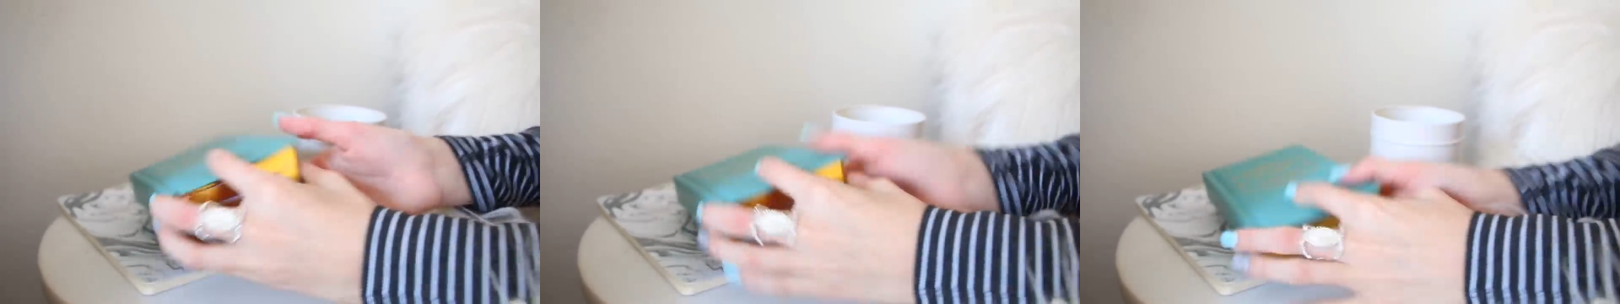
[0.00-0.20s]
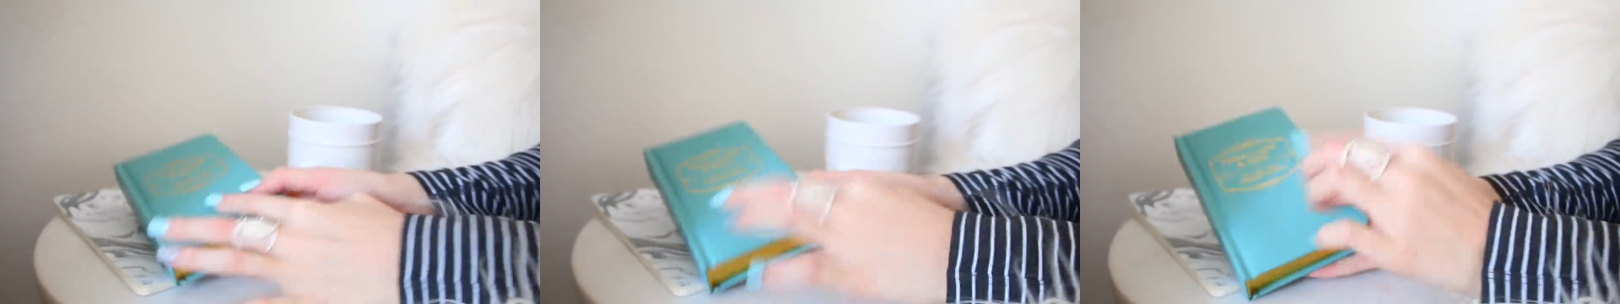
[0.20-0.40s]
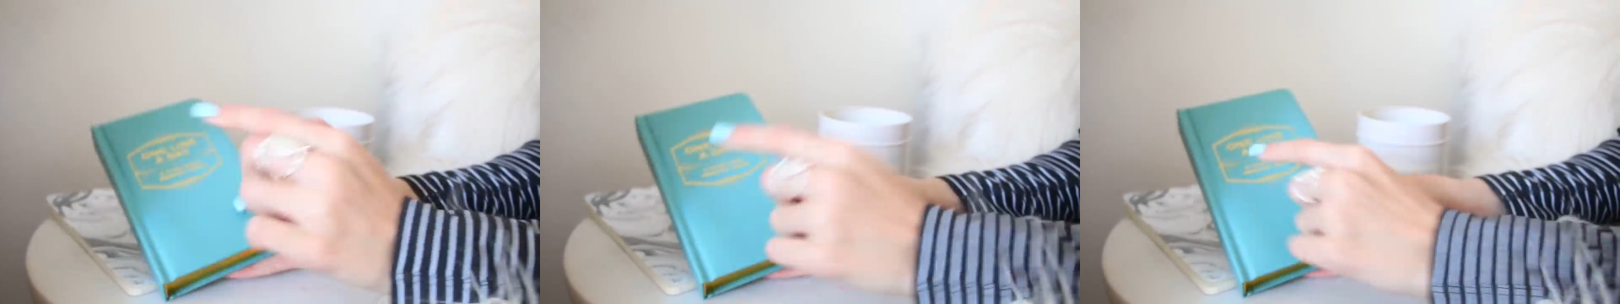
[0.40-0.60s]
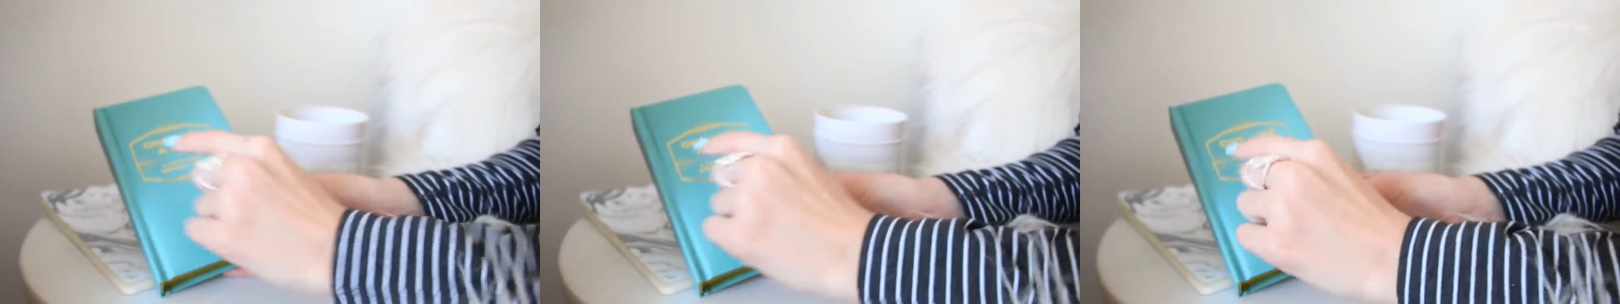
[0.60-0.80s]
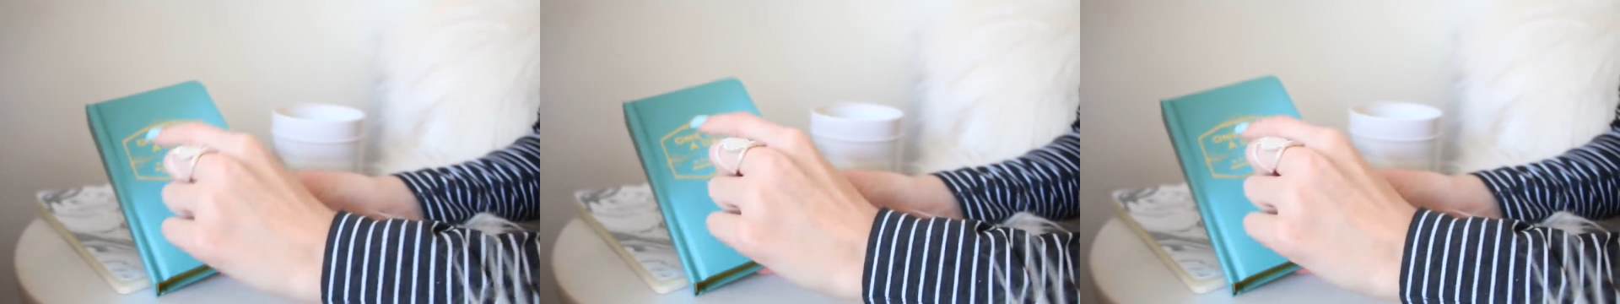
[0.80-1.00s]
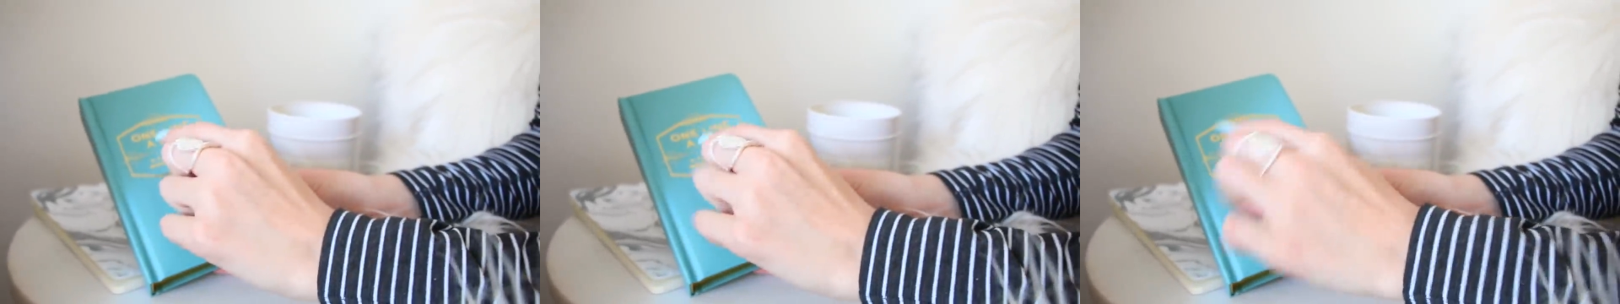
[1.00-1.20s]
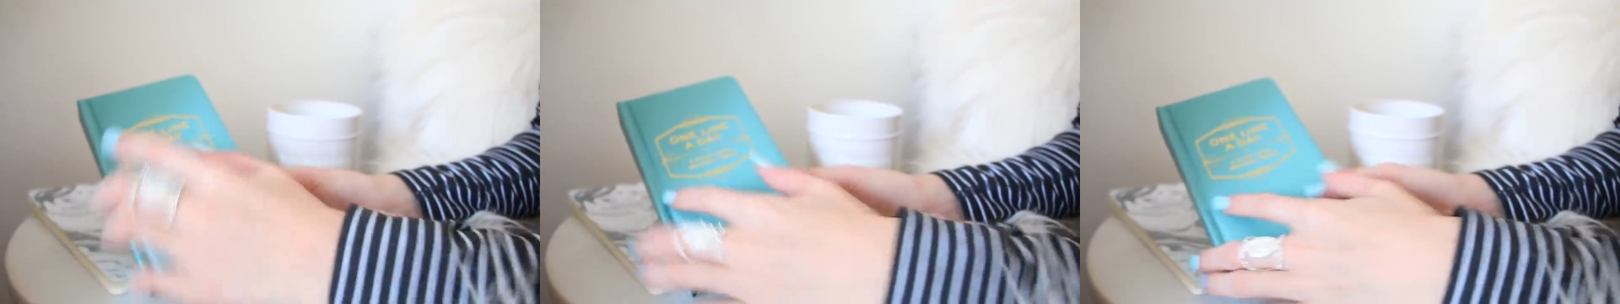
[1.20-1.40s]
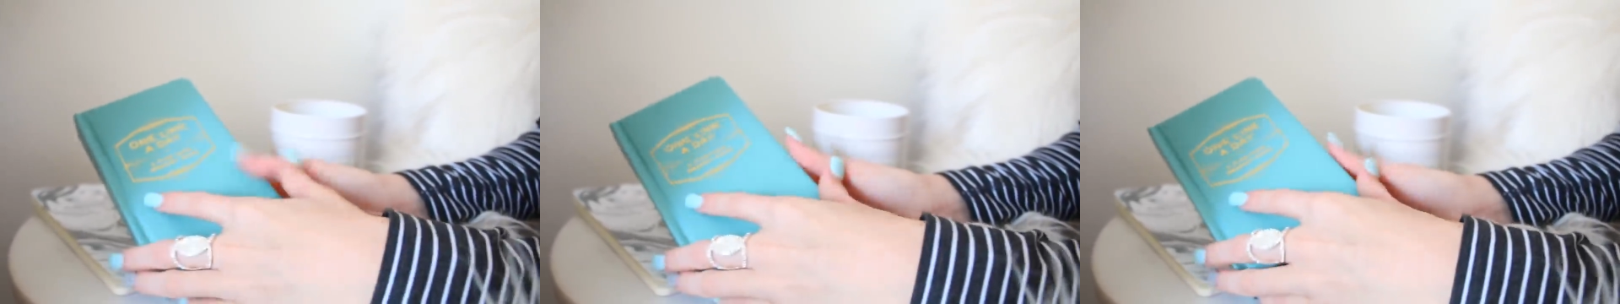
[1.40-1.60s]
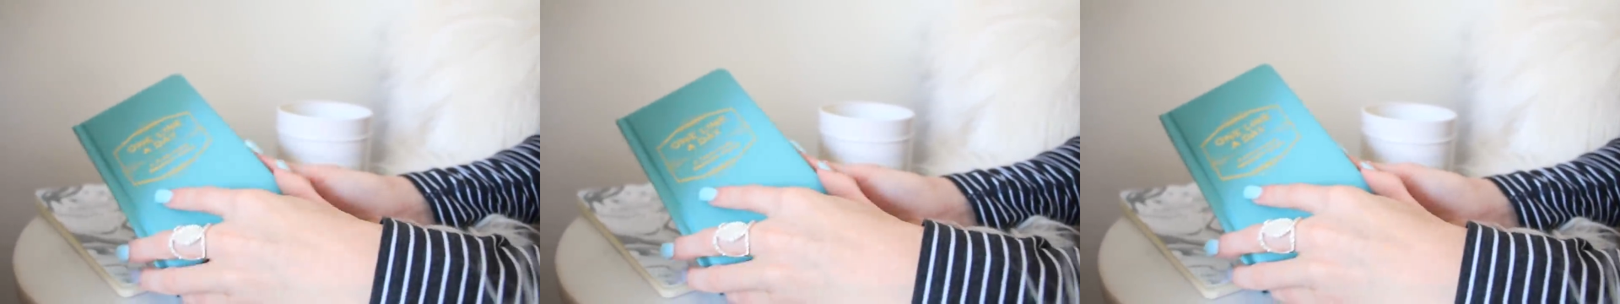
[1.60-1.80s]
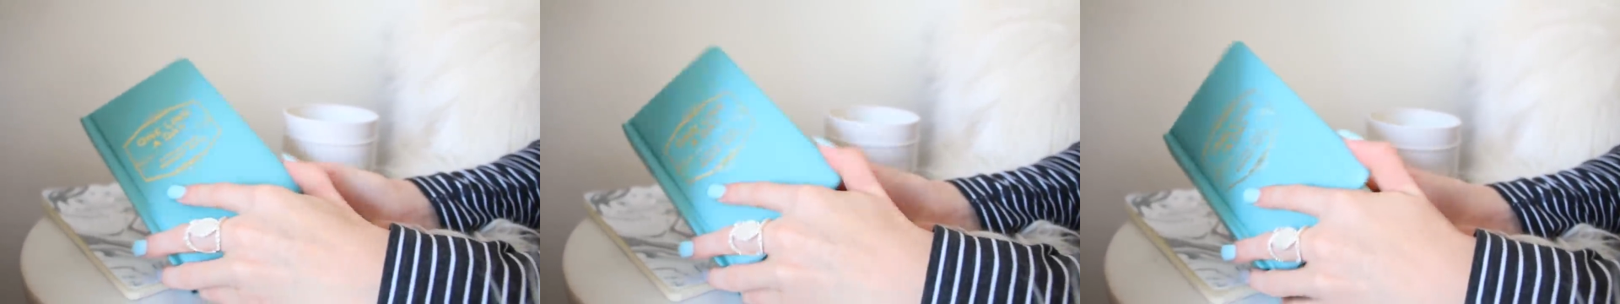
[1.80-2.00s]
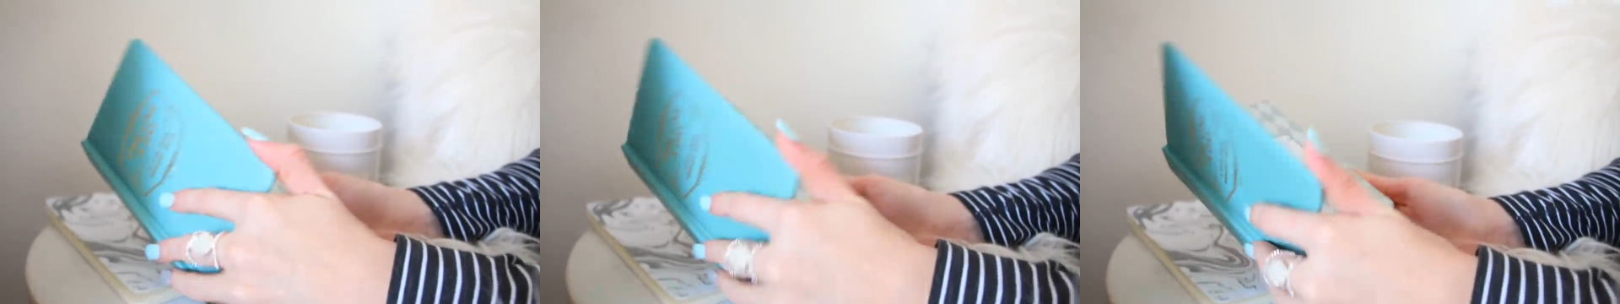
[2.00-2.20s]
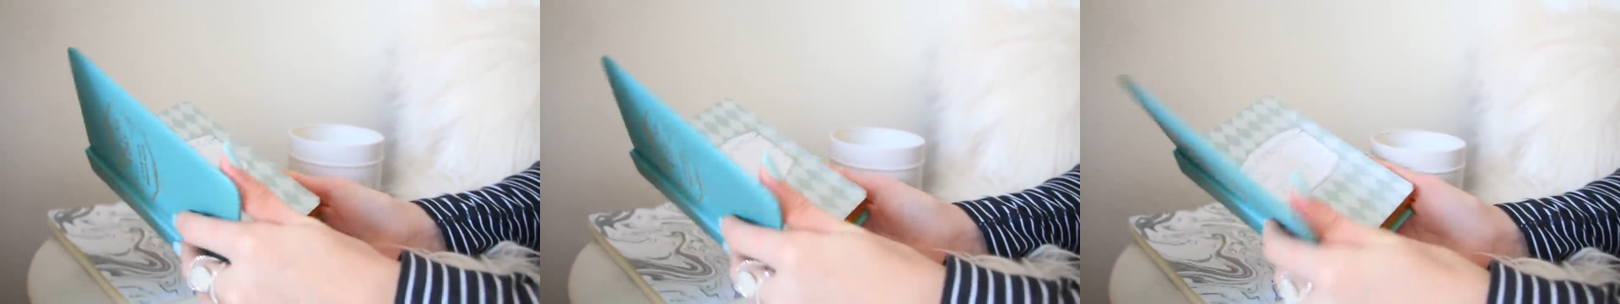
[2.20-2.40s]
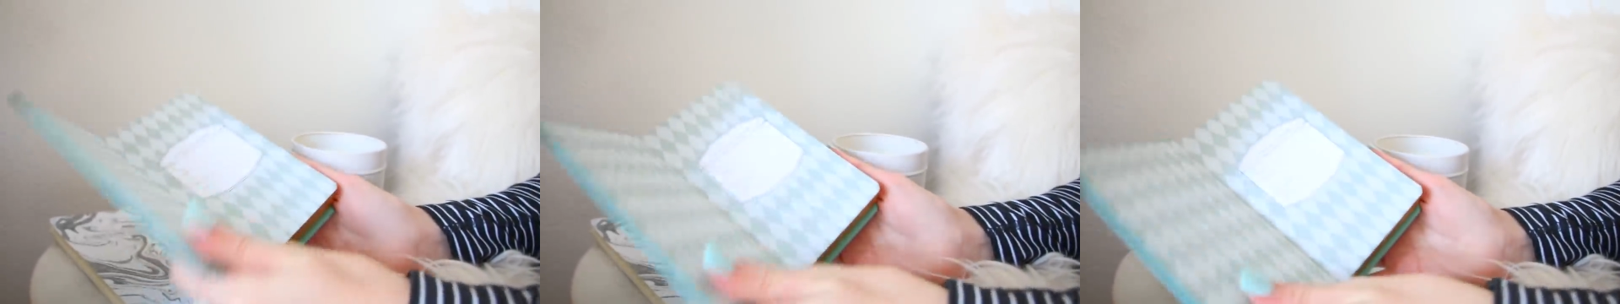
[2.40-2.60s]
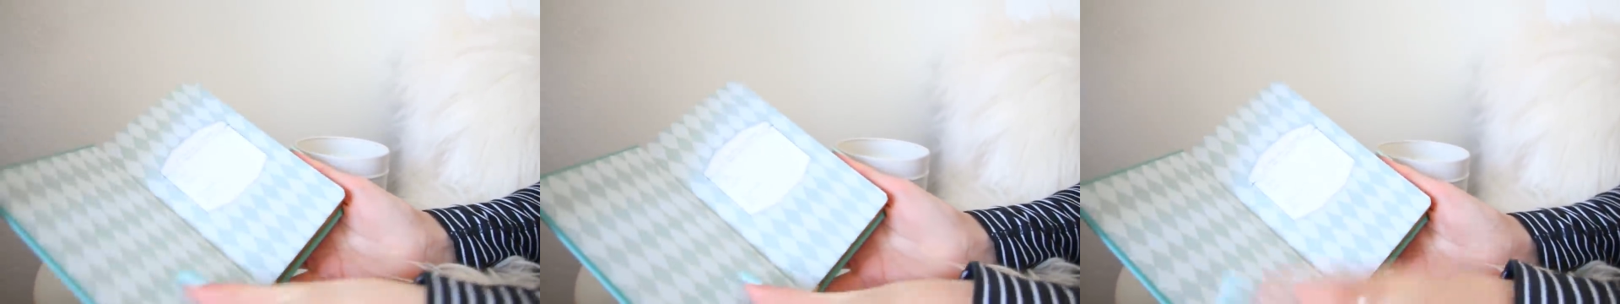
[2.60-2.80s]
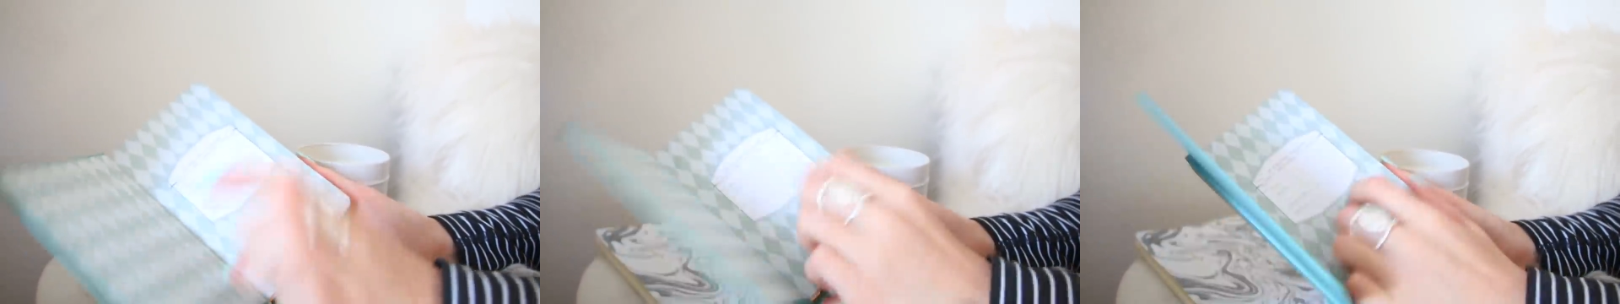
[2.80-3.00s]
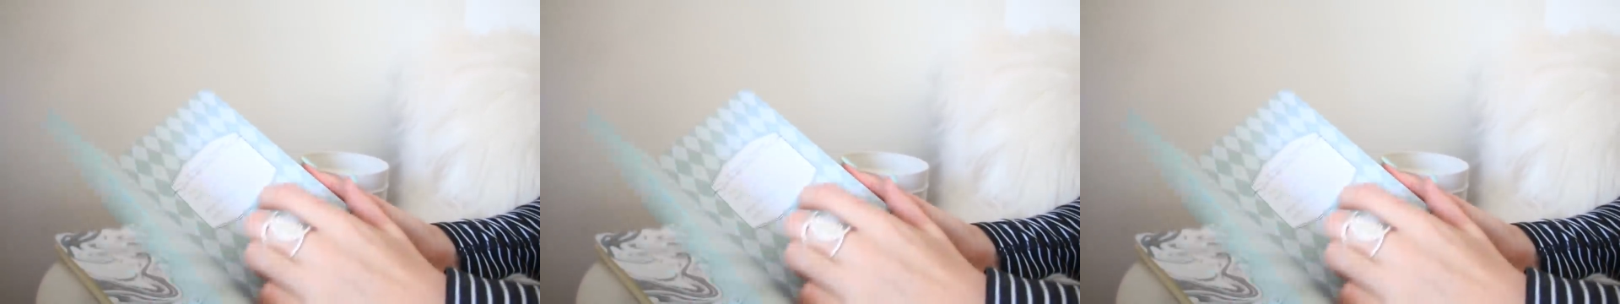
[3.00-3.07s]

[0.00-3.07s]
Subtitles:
No face is visible, so there are no lips to read.